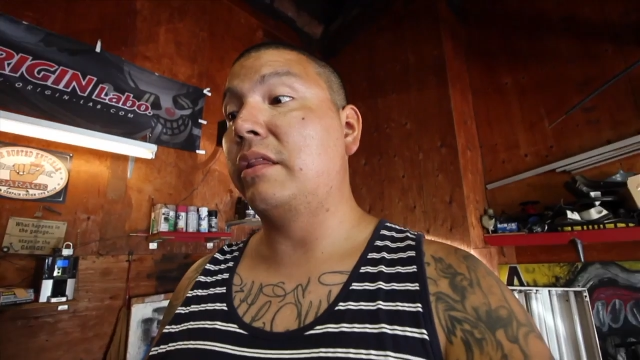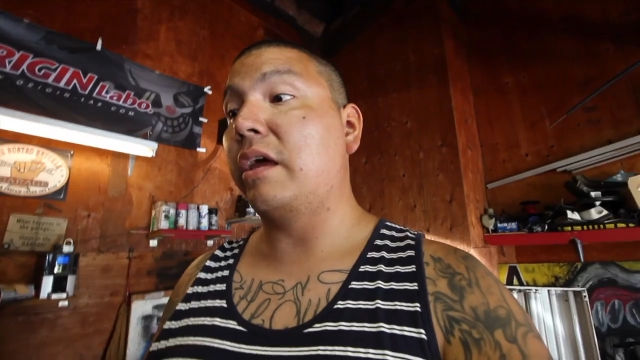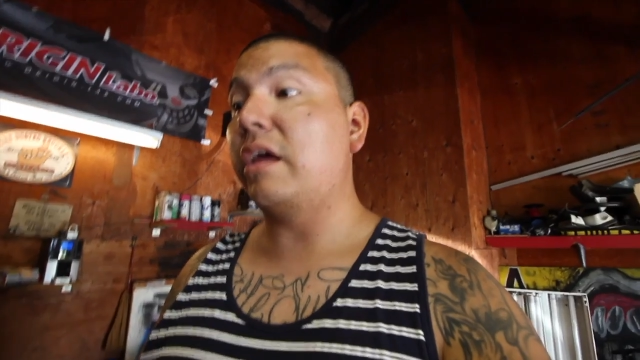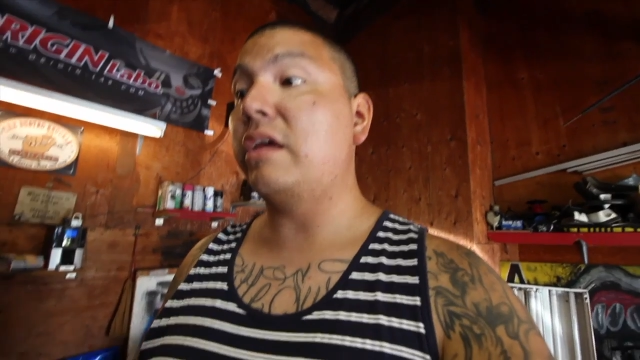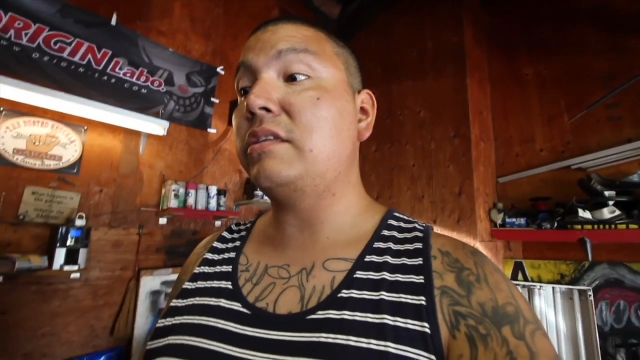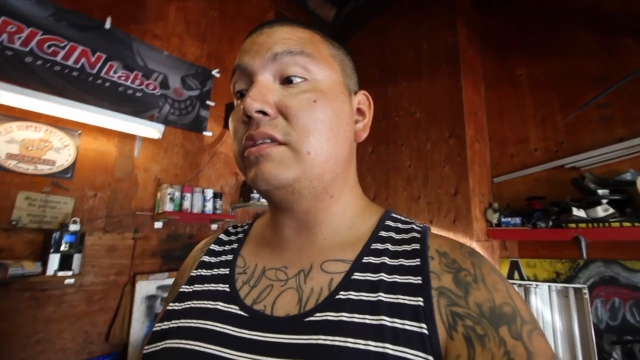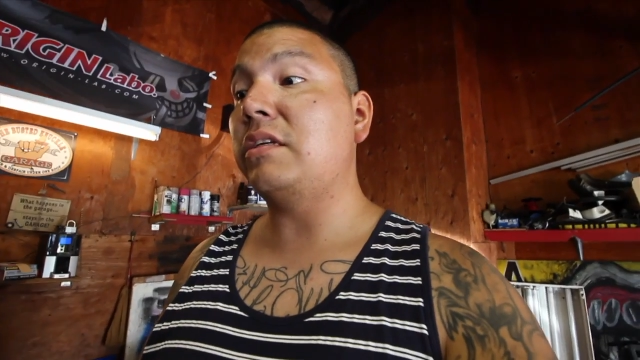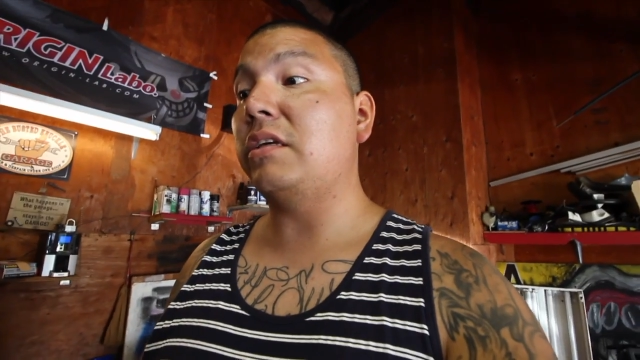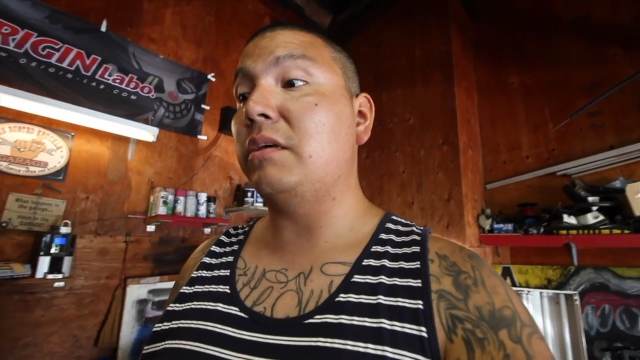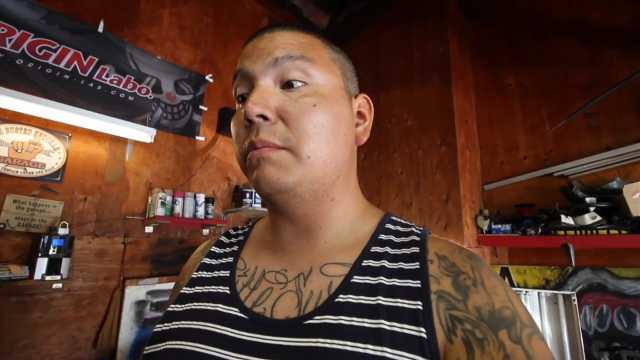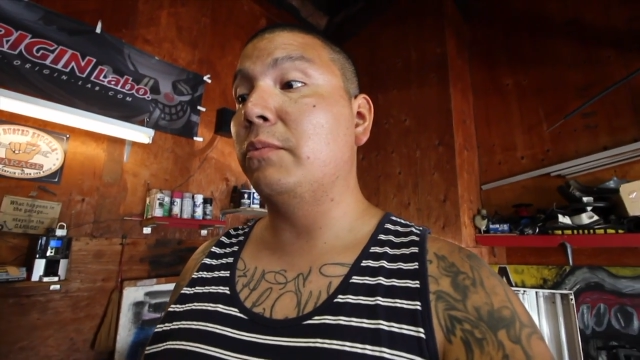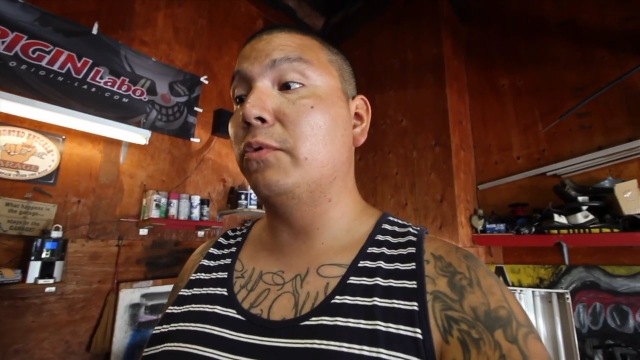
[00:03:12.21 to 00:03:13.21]
They
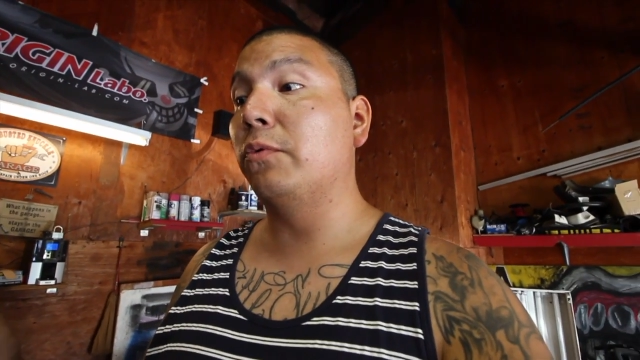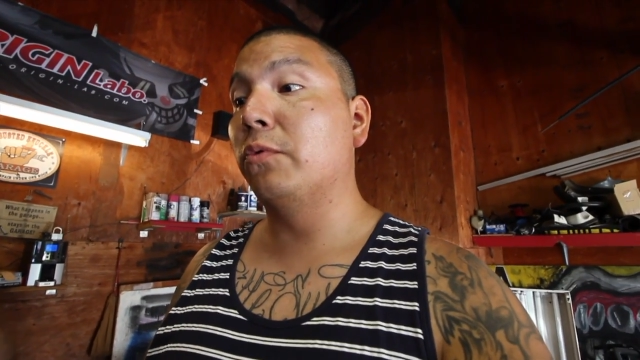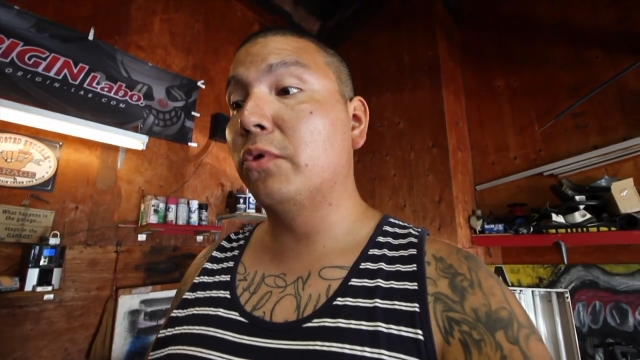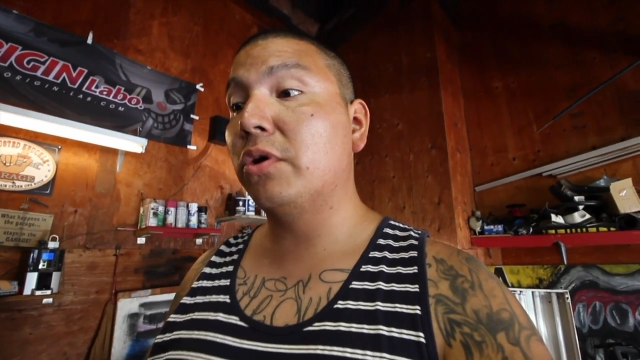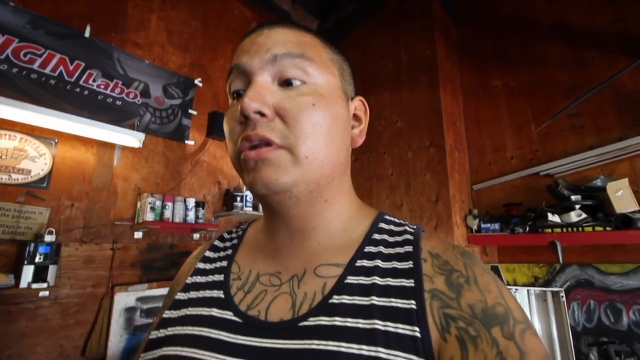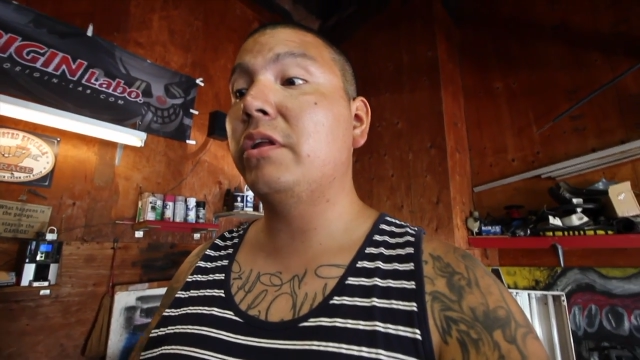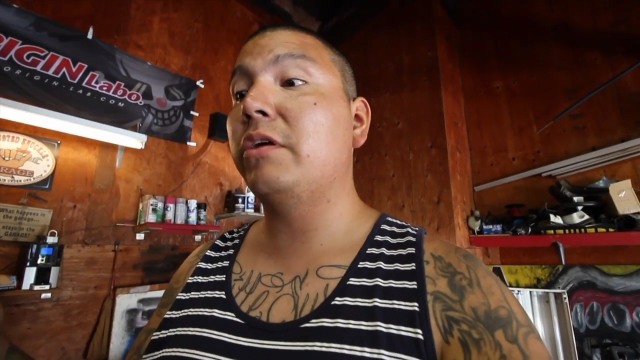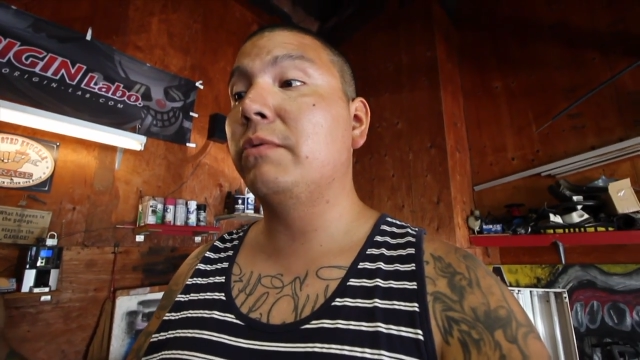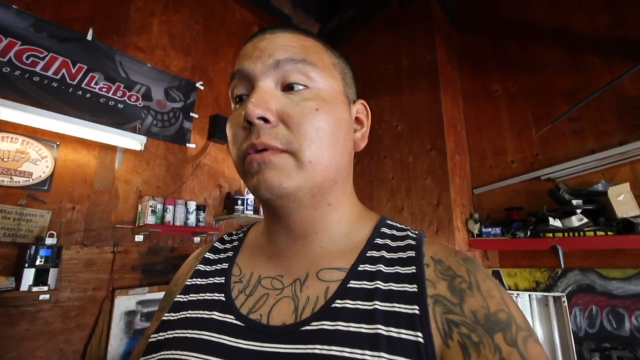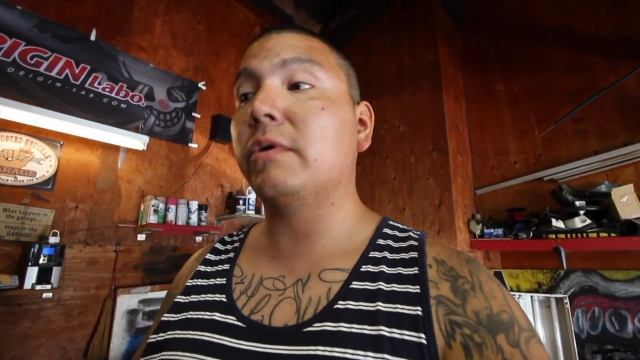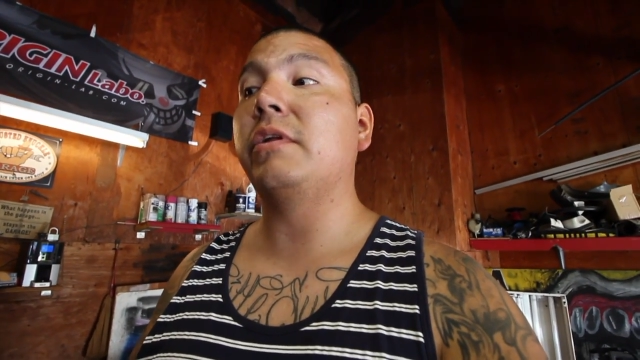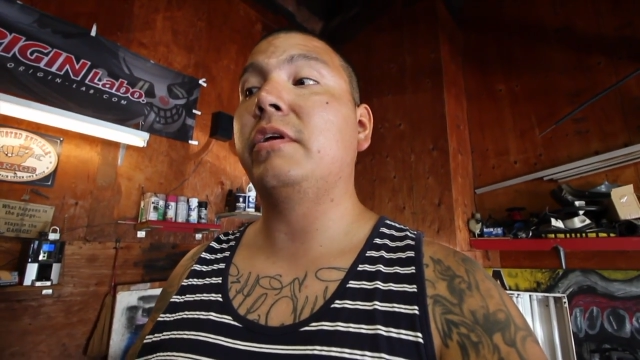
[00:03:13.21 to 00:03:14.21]
seem really
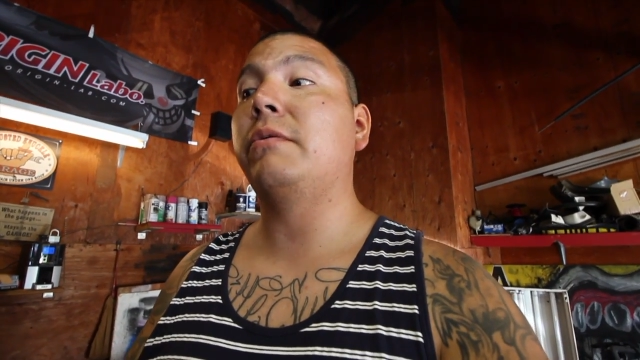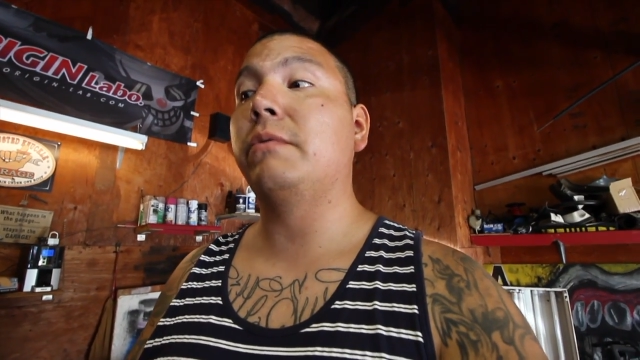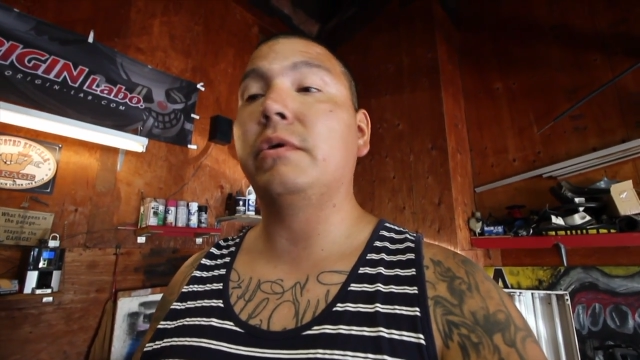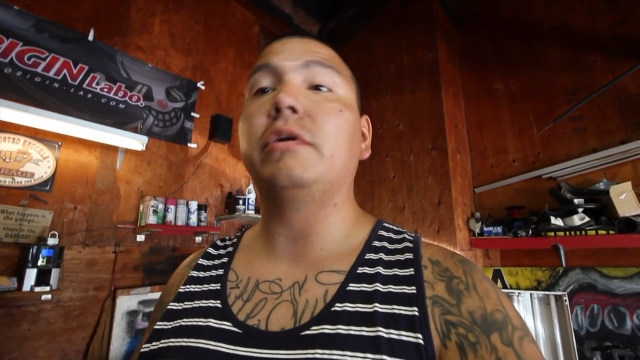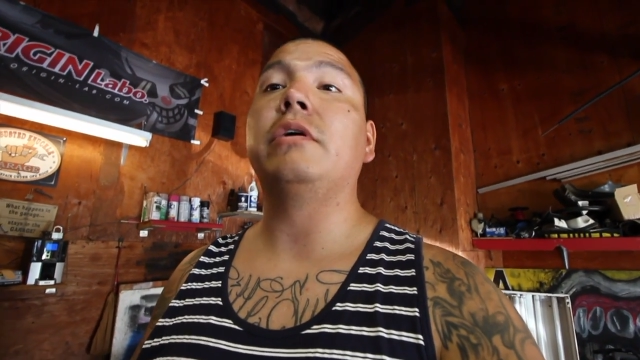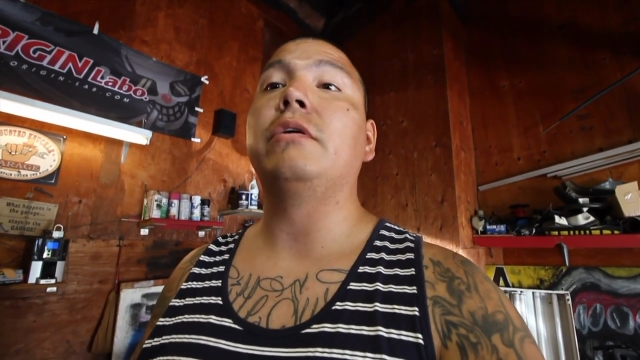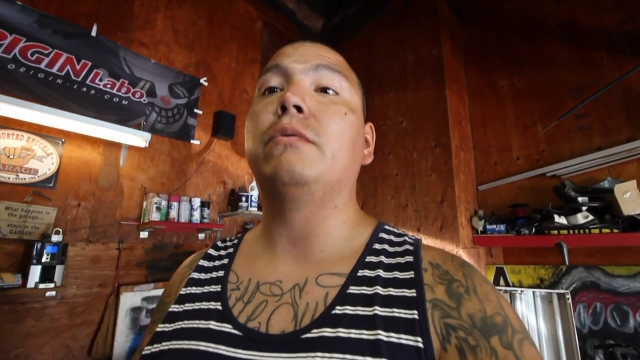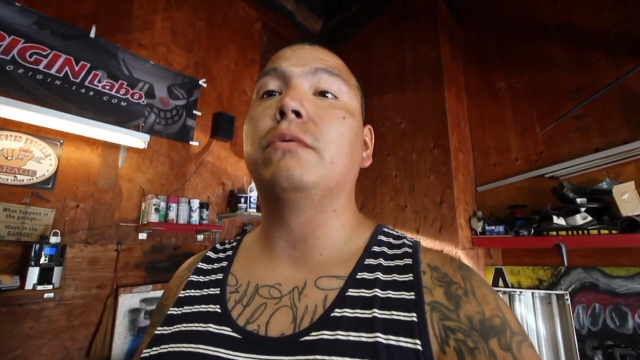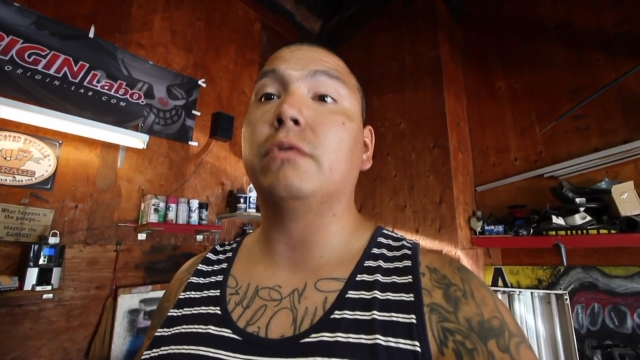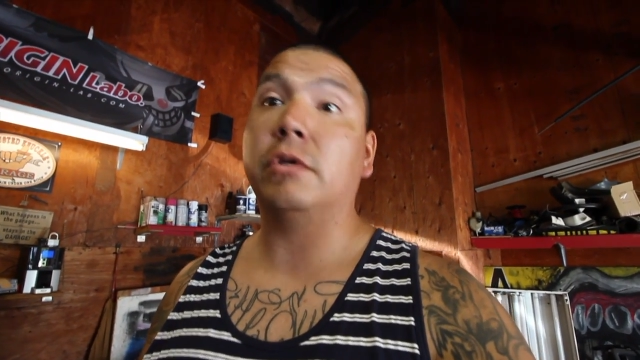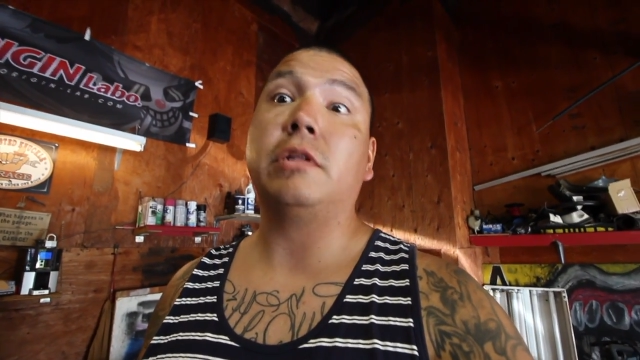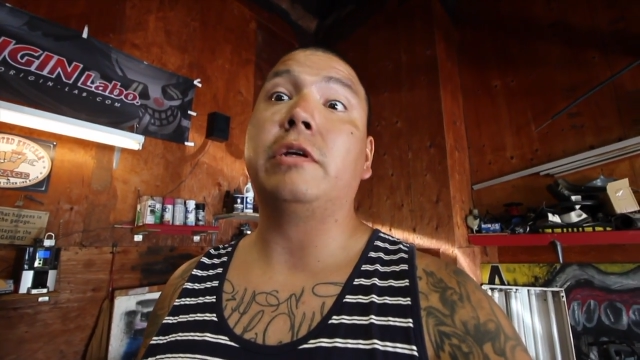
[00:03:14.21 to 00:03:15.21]

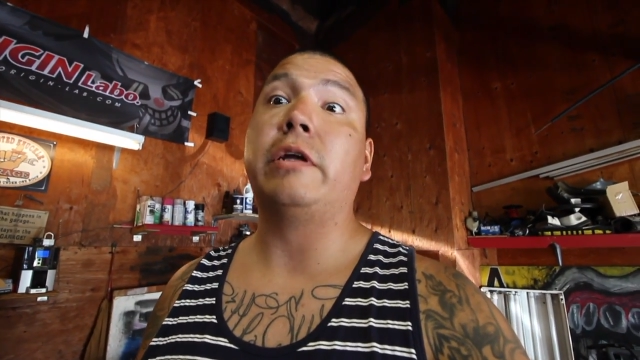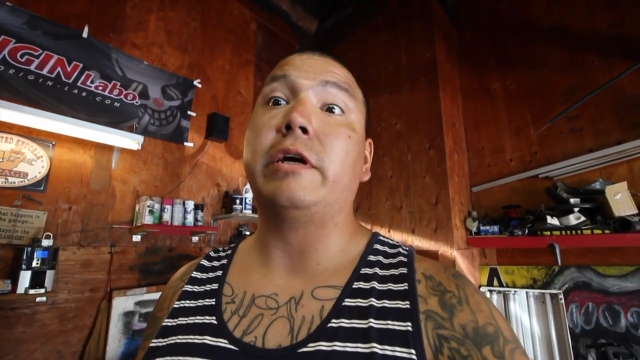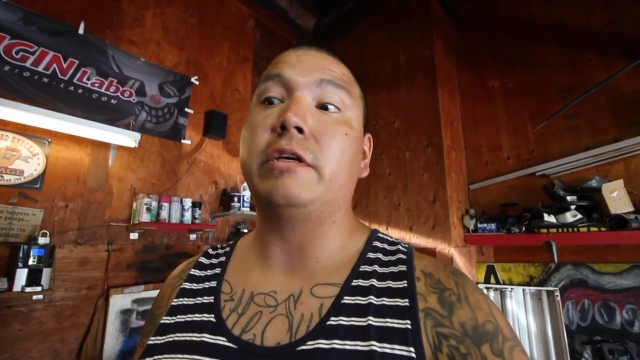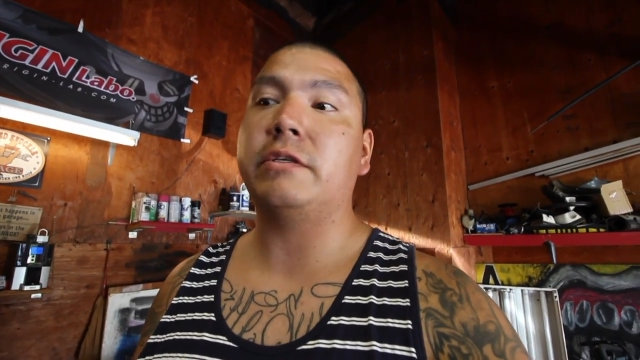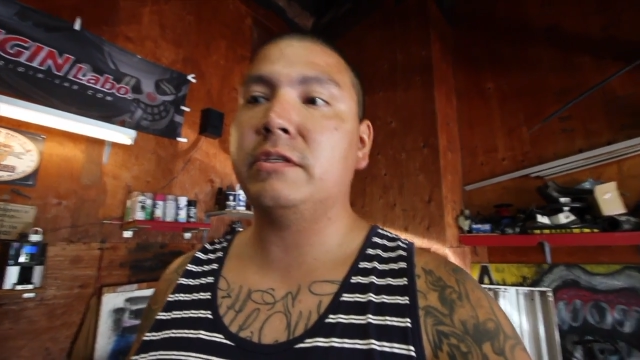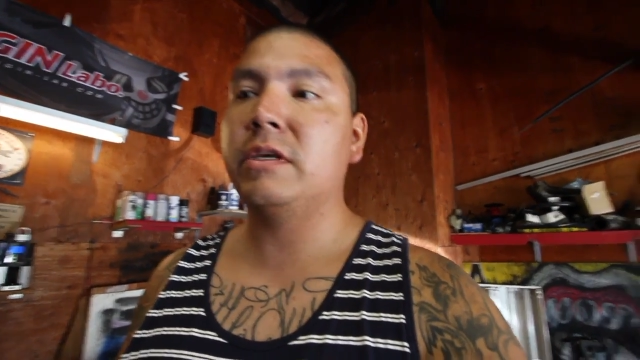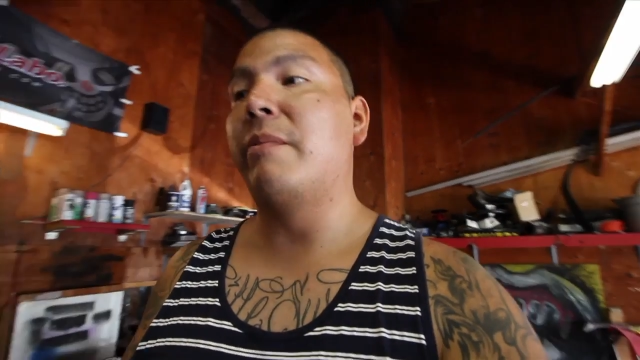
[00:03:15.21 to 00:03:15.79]
nice.